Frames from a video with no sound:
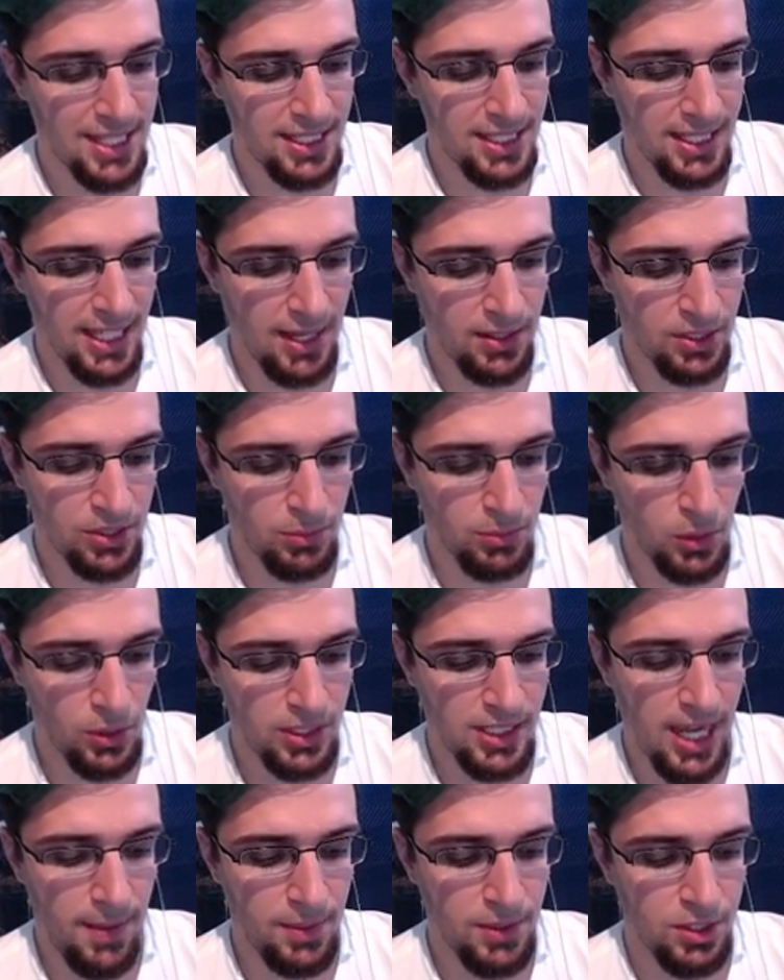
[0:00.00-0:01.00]
gonna get some more
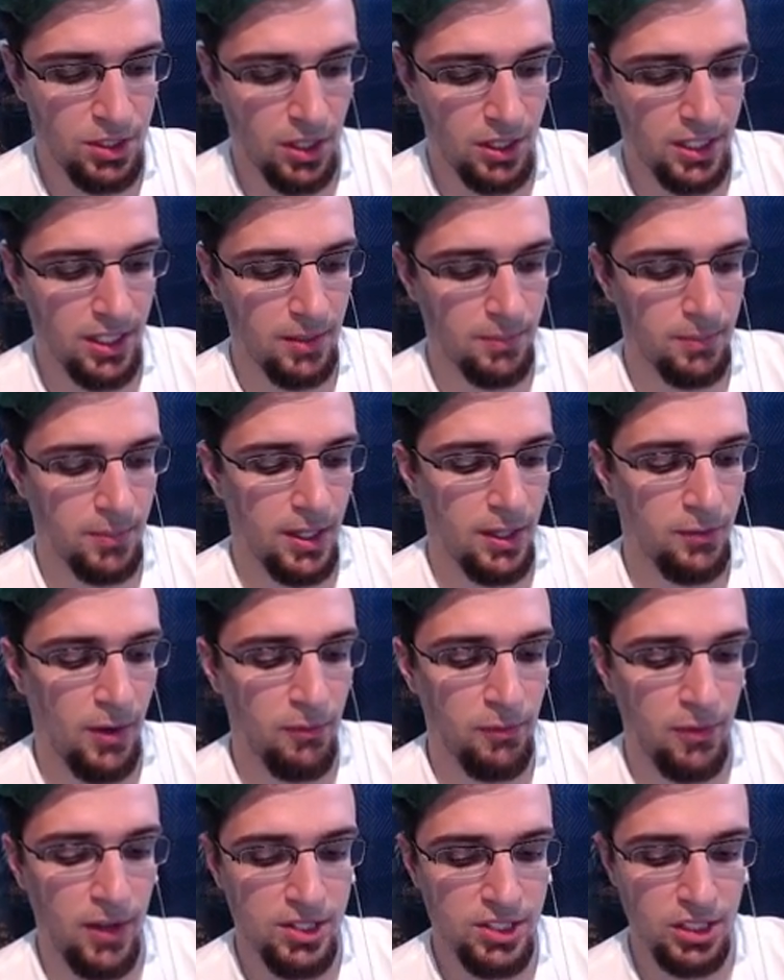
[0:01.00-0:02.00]
damage on him if
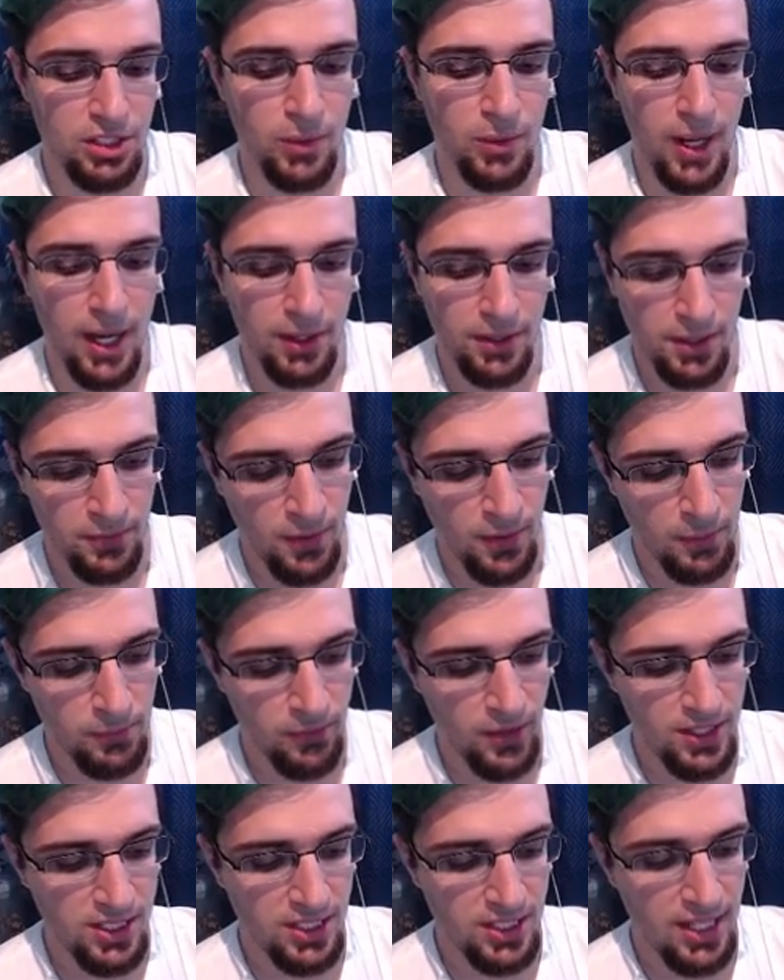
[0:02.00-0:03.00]
I'm facing ground. If I'm
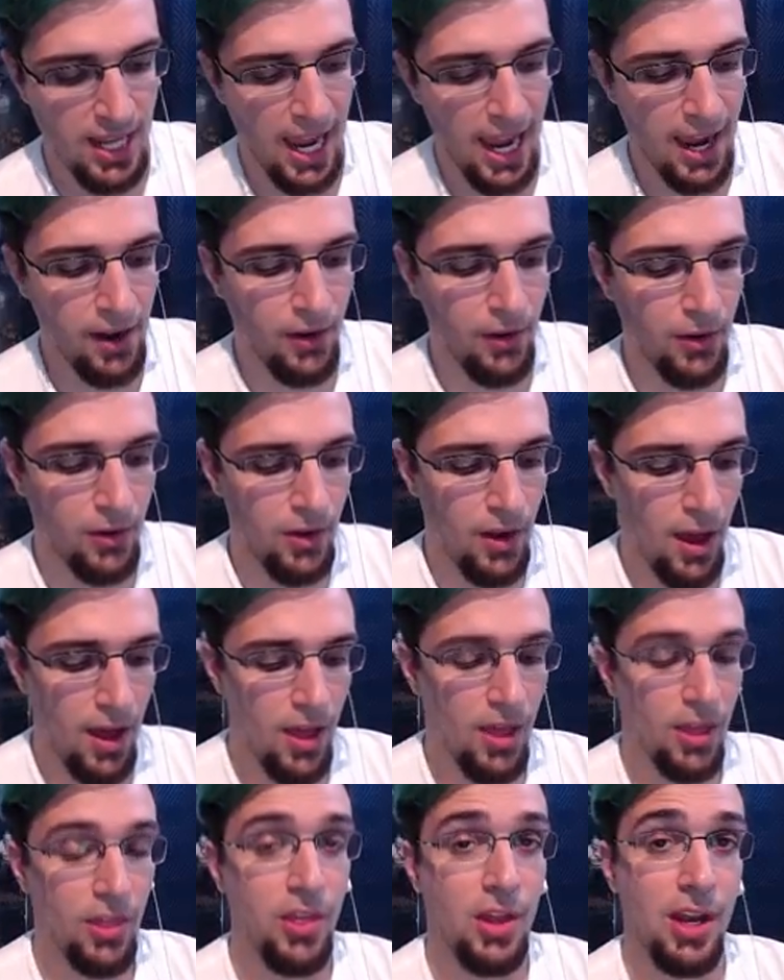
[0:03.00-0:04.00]
facing air,
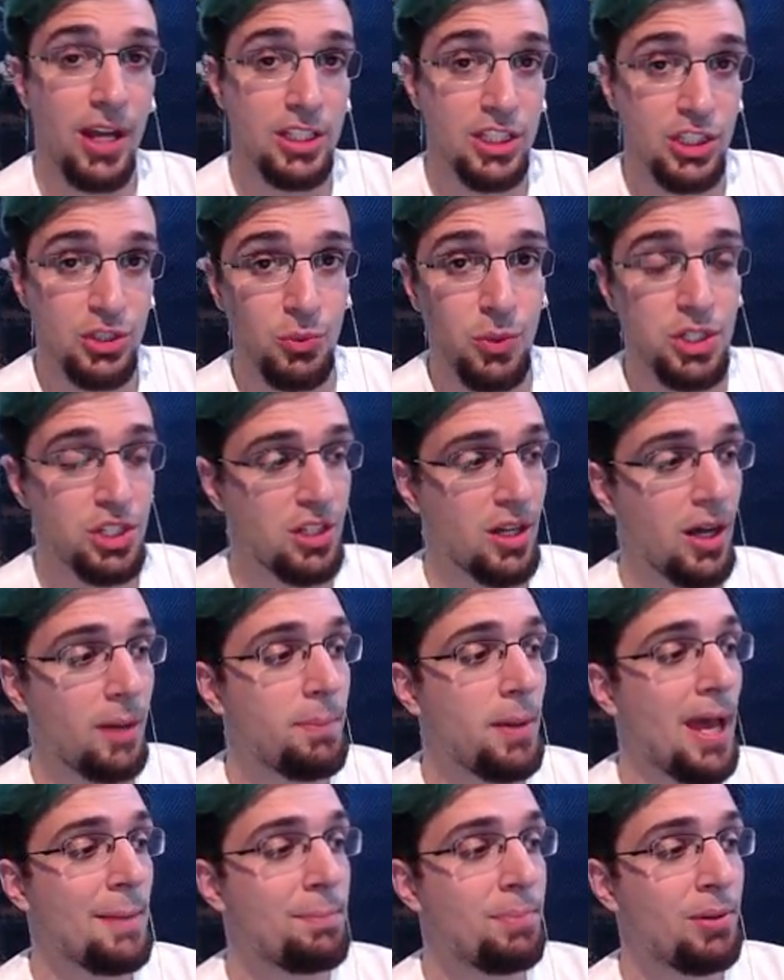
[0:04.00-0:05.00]
then I'll switch it up
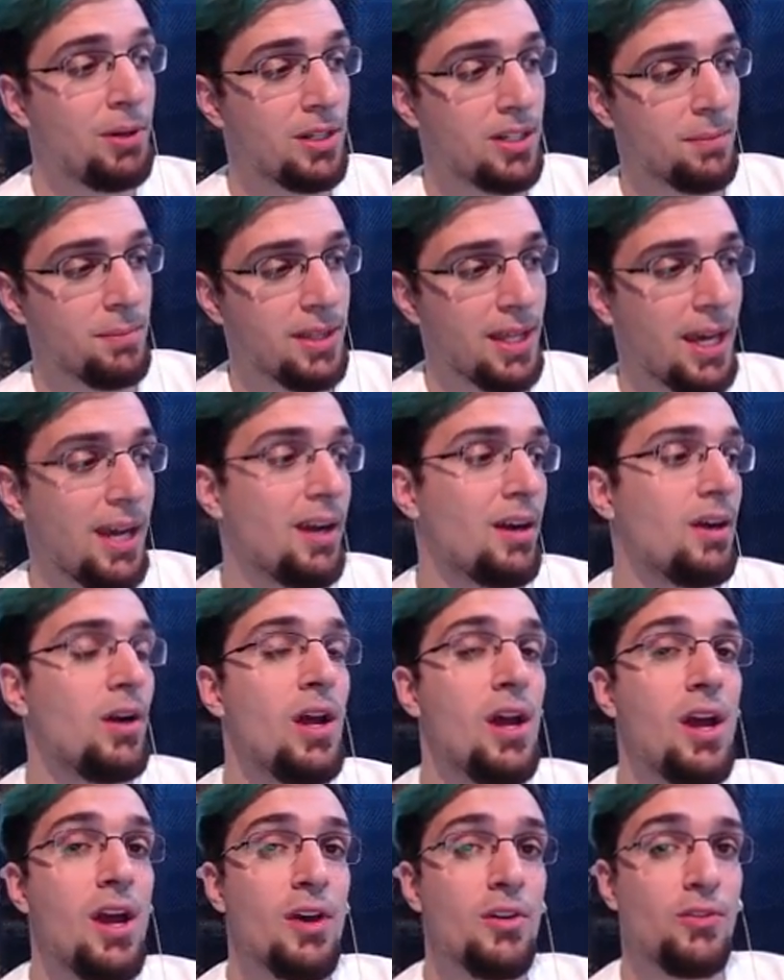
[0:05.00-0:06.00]
and put him there
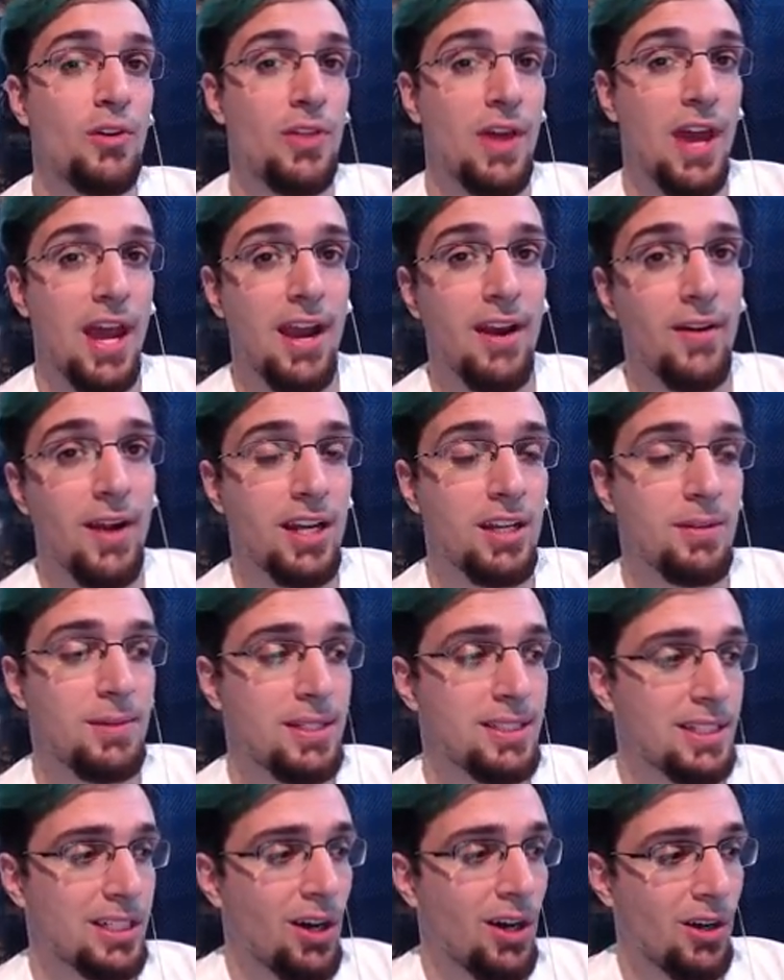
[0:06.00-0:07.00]
for the air
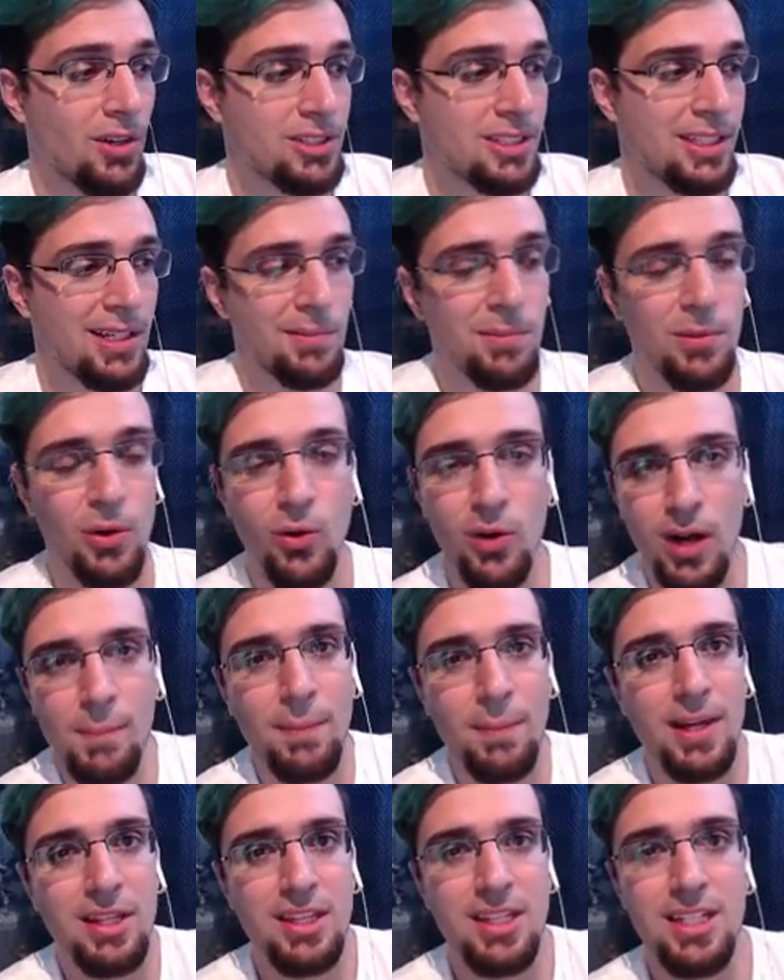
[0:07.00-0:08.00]
enemies in Coliseum, or I
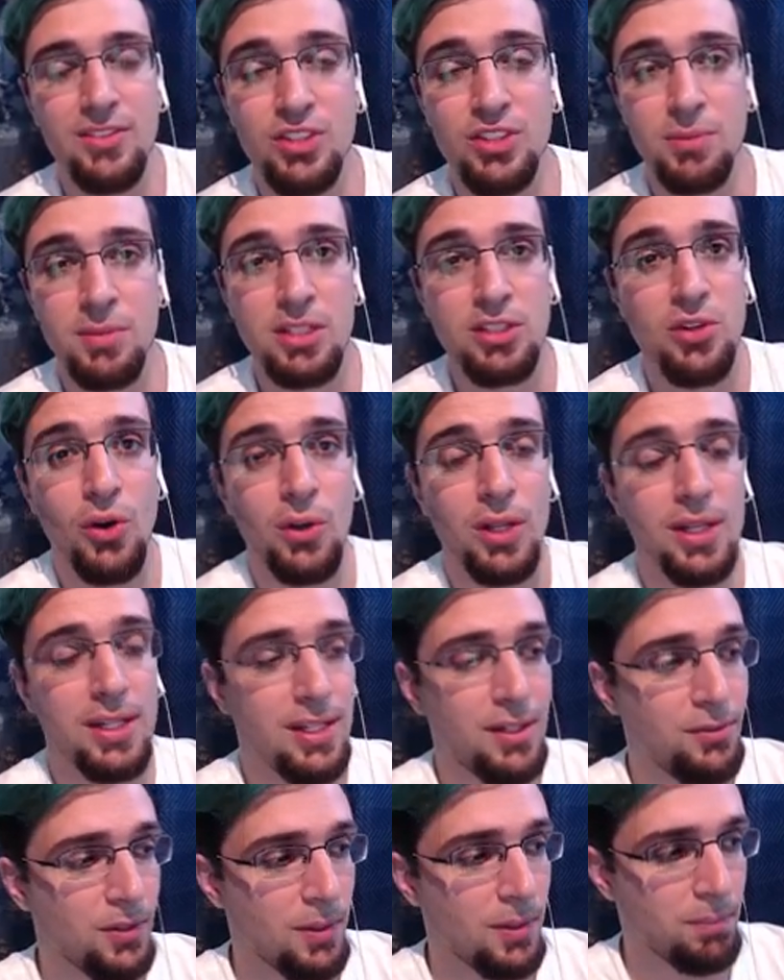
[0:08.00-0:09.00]
might think of something totally
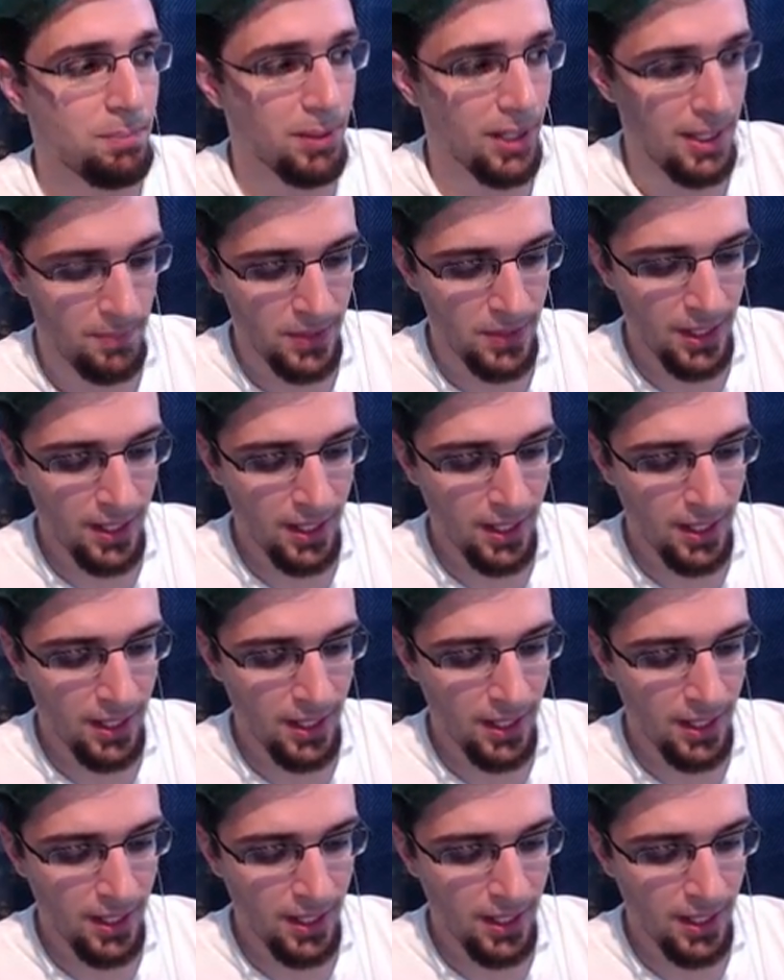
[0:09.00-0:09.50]
different, but